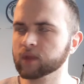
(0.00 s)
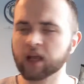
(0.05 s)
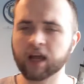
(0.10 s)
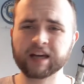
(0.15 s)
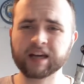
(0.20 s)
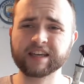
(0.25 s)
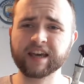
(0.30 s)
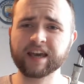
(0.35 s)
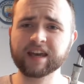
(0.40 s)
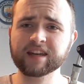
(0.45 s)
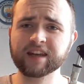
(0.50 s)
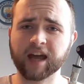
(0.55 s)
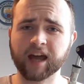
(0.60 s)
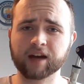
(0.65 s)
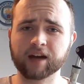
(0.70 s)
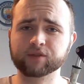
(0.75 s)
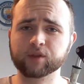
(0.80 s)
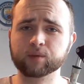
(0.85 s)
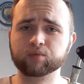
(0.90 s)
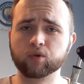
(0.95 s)
again,
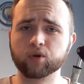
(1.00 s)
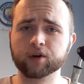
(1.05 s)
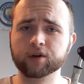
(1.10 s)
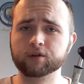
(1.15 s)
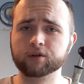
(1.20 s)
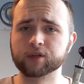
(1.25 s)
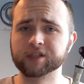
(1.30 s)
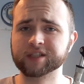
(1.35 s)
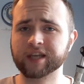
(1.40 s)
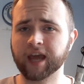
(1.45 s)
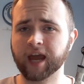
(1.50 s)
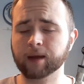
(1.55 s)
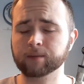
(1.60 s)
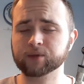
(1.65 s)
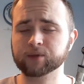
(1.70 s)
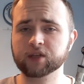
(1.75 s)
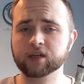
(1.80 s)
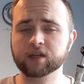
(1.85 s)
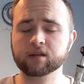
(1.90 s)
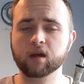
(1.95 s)
have De Bruyne as
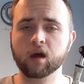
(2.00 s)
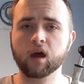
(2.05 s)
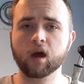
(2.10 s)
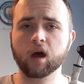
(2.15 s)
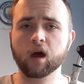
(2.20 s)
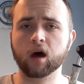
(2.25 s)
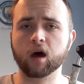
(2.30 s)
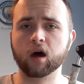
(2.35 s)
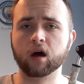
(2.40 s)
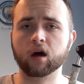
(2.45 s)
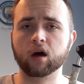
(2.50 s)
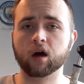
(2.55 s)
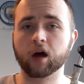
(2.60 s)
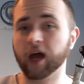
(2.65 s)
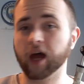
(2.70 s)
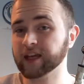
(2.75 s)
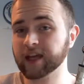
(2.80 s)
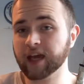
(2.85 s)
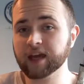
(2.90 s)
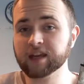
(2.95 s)
captain.
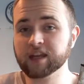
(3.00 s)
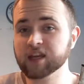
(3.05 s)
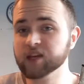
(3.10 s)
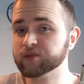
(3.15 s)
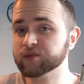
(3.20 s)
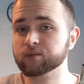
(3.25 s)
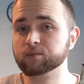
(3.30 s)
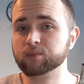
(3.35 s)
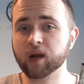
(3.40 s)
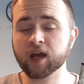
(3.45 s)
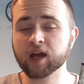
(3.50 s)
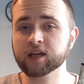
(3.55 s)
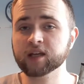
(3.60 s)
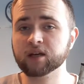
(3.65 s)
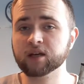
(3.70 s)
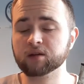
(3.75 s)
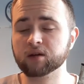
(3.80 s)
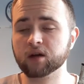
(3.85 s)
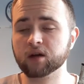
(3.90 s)
Again, even play